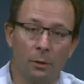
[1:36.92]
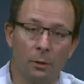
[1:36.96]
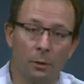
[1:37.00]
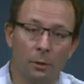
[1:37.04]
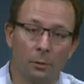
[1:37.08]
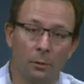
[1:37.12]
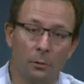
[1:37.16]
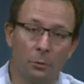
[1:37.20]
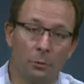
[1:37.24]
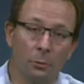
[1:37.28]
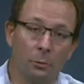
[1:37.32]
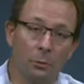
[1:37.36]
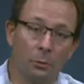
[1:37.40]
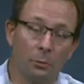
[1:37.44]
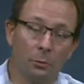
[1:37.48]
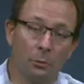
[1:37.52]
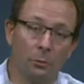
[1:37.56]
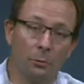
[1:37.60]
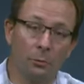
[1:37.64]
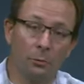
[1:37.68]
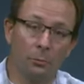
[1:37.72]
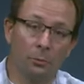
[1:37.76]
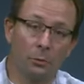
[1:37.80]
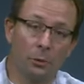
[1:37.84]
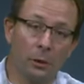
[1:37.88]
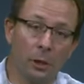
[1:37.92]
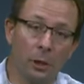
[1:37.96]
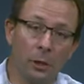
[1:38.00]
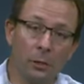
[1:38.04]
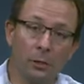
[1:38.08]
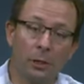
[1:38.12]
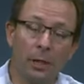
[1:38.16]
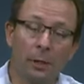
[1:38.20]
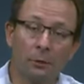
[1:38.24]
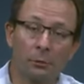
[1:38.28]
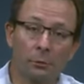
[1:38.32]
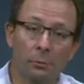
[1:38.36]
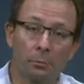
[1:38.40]
through sort of slow
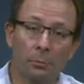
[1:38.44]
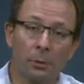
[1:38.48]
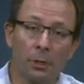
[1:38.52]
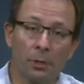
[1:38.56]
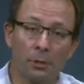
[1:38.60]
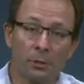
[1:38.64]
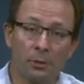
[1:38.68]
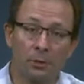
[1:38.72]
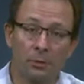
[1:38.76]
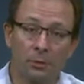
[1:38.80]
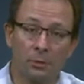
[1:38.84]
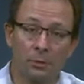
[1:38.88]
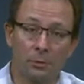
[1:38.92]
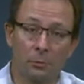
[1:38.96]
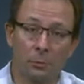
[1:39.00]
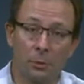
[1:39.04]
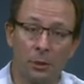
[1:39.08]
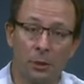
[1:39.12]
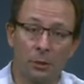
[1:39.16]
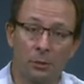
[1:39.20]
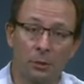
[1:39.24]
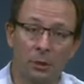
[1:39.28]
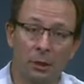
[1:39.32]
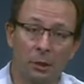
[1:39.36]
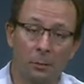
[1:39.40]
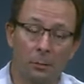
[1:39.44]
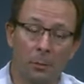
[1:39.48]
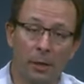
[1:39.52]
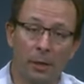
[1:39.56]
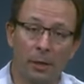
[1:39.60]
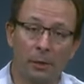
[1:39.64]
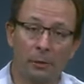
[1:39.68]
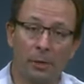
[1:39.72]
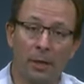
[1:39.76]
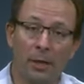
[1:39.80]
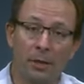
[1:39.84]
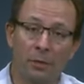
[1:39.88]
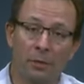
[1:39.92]
natural processes where you get
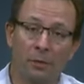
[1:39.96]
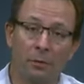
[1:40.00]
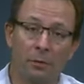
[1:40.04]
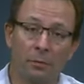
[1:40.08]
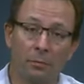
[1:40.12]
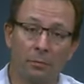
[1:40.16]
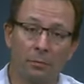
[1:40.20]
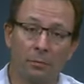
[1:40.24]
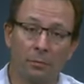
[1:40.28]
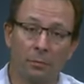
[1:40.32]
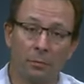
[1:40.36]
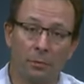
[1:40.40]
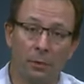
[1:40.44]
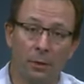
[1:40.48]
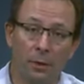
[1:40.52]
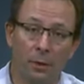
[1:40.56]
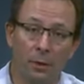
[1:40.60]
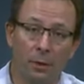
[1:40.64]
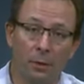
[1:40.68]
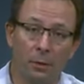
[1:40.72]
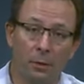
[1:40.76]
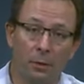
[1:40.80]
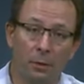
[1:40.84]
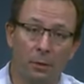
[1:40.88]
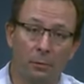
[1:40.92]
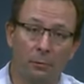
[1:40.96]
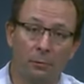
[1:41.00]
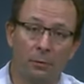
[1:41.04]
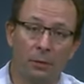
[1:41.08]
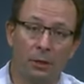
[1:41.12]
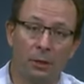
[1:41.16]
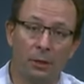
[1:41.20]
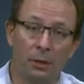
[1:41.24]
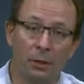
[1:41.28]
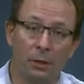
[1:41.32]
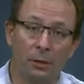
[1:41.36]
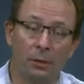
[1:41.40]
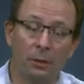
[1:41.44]
migration of
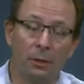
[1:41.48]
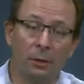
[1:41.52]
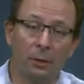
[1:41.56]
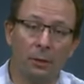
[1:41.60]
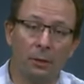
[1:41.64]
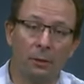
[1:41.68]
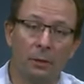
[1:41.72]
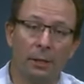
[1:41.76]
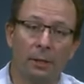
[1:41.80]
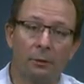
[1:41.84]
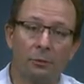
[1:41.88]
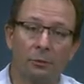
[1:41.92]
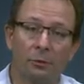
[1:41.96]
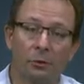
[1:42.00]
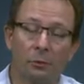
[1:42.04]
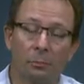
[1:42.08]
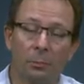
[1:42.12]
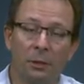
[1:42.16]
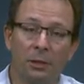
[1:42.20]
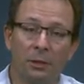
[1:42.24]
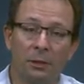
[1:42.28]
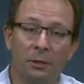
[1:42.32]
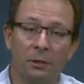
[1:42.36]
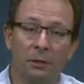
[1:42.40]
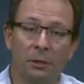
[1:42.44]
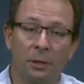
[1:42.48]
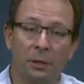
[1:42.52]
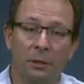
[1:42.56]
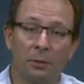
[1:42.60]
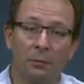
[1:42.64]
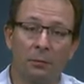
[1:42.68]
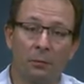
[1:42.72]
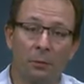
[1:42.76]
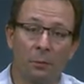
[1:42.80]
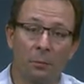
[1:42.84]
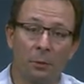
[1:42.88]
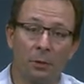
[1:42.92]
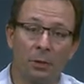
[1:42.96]
the natural species in
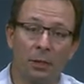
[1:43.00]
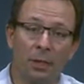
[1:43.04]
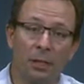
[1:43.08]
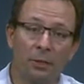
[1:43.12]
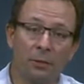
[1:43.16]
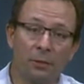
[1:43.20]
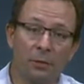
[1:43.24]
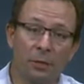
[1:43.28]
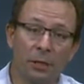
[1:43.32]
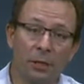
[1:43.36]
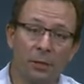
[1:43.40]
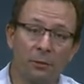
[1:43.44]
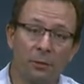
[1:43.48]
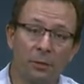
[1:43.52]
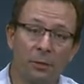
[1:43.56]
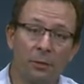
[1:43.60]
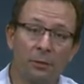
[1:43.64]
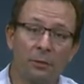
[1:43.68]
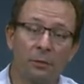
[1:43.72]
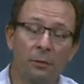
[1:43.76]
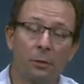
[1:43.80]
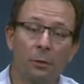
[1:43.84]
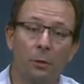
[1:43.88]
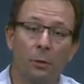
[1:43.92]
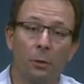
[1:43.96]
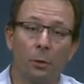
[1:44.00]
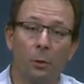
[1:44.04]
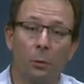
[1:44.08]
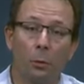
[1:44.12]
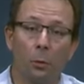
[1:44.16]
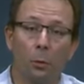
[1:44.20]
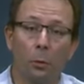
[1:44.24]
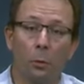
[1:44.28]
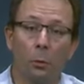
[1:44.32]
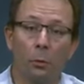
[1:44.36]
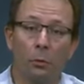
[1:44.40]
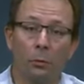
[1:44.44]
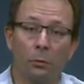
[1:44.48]
from adjacent areas,
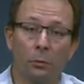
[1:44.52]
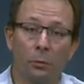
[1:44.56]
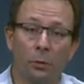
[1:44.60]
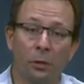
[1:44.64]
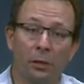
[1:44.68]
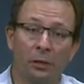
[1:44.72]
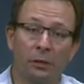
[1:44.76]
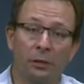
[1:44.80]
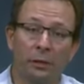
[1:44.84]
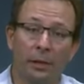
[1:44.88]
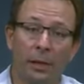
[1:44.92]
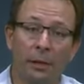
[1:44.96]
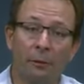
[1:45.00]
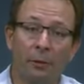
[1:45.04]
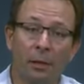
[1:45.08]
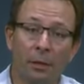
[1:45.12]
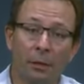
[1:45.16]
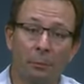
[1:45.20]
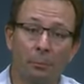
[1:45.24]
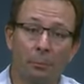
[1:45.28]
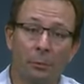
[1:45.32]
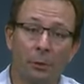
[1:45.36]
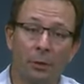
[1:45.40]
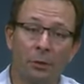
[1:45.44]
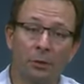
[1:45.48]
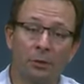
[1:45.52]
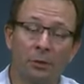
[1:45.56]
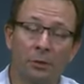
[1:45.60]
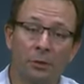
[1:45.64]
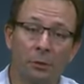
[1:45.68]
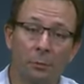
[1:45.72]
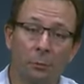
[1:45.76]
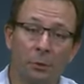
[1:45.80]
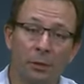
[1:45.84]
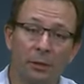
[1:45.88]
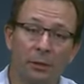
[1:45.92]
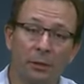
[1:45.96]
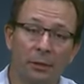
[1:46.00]
or through an accelerated process
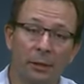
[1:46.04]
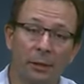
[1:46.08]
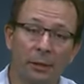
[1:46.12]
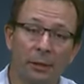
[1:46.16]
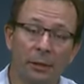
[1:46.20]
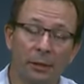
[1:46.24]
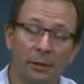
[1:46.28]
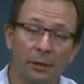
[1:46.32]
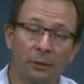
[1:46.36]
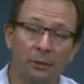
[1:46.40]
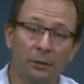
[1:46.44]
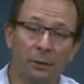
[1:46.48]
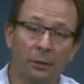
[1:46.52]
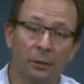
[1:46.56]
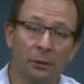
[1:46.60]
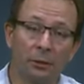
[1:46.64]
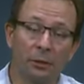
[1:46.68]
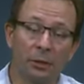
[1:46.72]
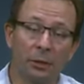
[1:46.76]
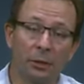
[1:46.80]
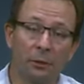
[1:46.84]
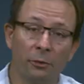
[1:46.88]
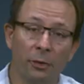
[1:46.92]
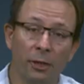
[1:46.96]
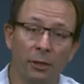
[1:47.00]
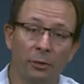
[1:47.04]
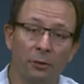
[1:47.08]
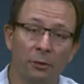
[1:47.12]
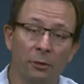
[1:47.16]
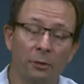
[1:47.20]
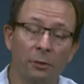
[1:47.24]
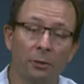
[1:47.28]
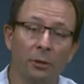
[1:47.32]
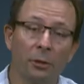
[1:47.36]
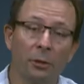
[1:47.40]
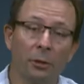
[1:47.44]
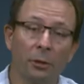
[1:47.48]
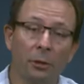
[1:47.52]
where seedlings are
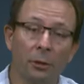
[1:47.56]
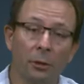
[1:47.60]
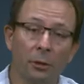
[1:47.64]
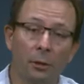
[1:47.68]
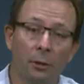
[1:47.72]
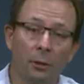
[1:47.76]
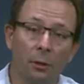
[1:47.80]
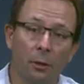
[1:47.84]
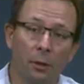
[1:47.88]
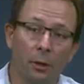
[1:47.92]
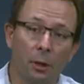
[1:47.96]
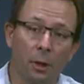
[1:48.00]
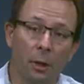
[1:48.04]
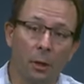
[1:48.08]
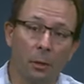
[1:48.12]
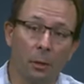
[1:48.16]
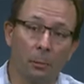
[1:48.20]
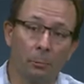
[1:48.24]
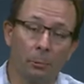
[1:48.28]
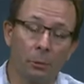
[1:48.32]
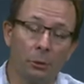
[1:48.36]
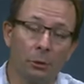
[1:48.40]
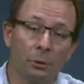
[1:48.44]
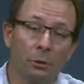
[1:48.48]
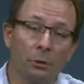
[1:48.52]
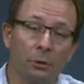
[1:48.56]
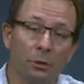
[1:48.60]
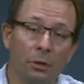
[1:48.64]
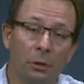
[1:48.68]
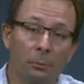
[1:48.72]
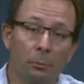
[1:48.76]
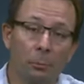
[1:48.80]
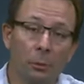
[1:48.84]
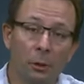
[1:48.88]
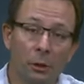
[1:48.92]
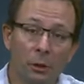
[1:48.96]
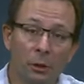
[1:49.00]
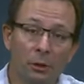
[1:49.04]
generated, produced
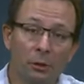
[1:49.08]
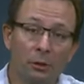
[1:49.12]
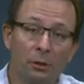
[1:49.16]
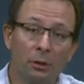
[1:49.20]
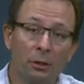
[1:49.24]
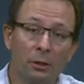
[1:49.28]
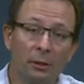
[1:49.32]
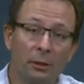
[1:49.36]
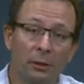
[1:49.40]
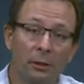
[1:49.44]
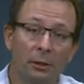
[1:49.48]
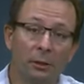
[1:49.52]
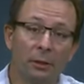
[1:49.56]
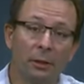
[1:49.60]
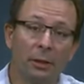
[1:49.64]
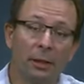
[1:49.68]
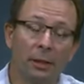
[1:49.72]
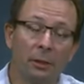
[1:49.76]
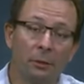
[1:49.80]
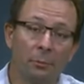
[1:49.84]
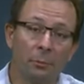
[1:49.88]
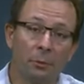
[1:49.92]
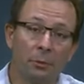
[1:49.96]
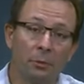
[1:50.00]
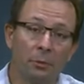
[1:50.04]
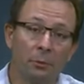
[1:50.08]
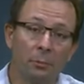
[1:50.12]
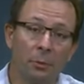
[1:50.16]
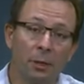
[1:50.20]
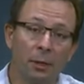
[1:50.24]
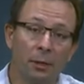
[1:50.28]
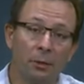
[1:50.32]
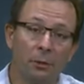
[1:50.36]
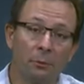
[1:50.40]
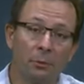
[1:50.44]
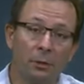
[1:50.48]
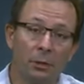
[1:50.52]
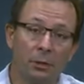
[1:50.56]
and planted in the catchment to
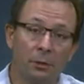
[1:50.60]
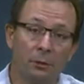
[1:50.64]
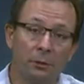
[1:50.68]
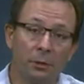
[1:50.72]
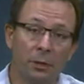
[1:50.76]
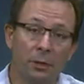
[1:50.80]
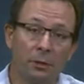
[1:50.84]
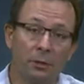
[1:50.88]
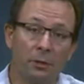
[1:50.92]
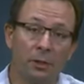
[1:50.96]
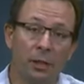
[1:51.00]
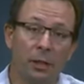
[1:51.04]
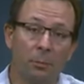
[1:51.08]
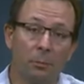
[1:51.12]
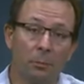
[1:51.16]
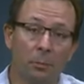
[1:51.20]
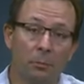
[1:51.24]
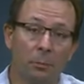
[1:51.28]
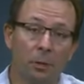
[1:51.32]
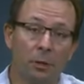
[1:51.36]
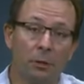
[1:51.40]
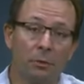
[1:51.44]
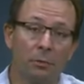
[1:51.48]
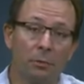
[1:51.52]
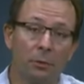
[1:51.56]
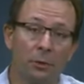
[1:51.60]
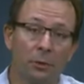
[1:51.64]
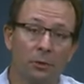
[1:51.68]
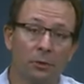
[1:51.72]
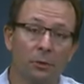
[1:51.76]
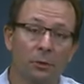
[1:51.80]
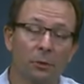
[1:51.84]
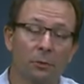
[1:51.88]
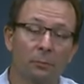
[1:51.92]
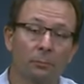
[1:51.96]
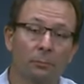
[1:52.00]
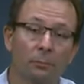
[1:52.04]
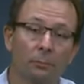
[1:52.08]
make the restoration happen much faster.